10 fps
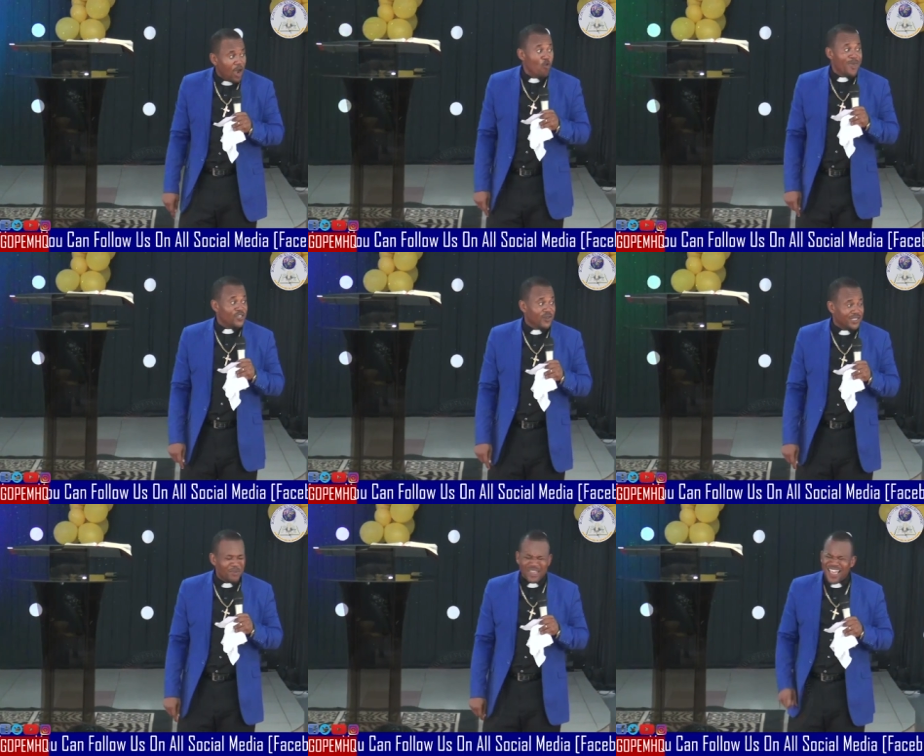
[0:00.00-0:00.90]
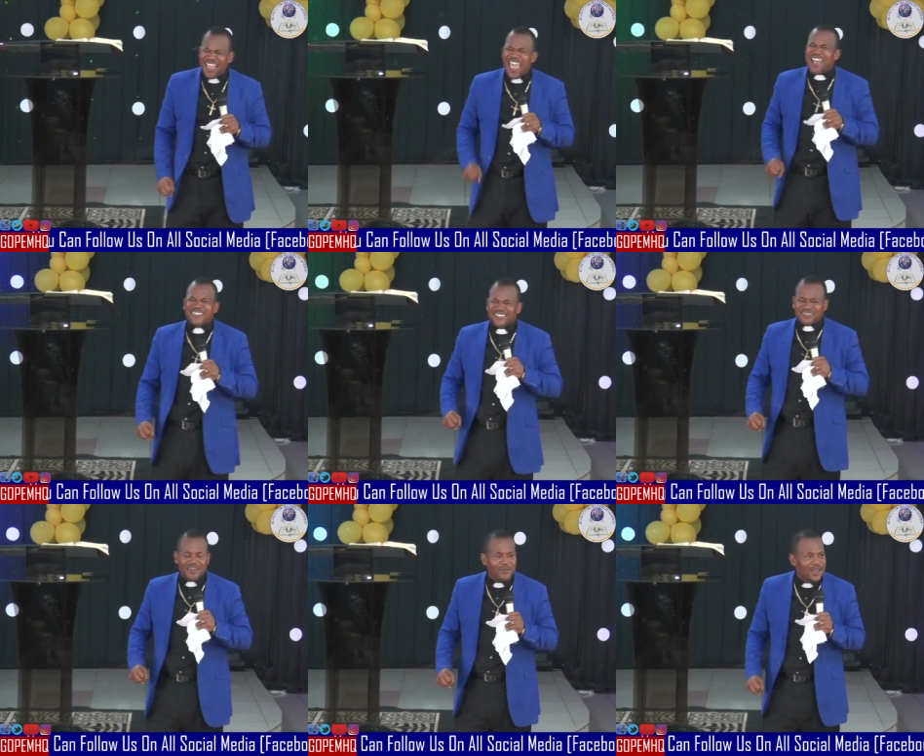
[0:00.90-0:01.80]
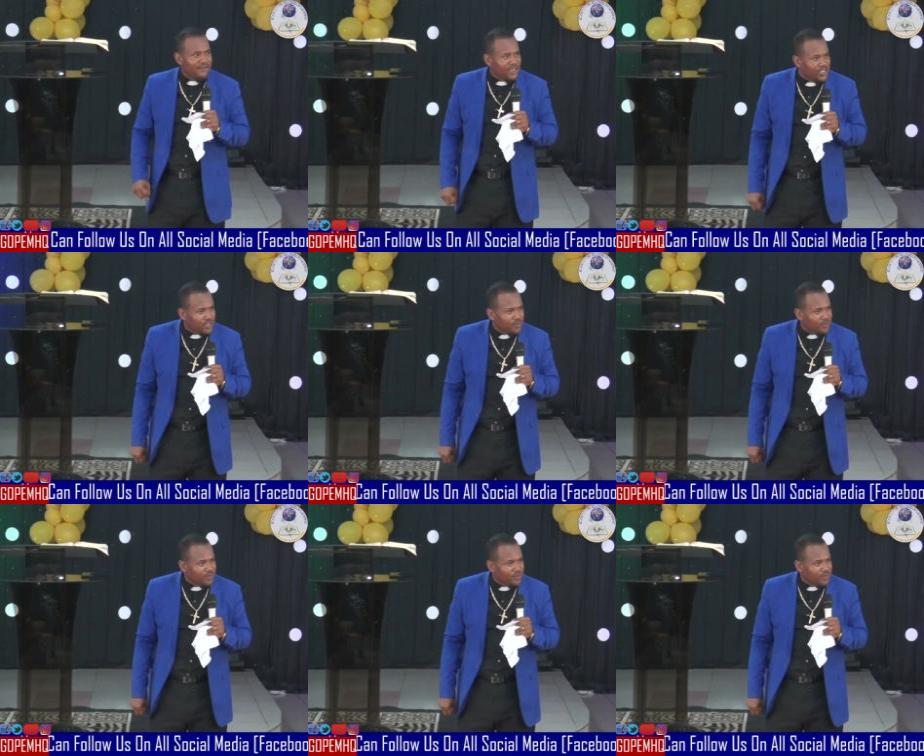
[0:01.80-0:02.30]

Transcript: won't mention his name. Extremely rich.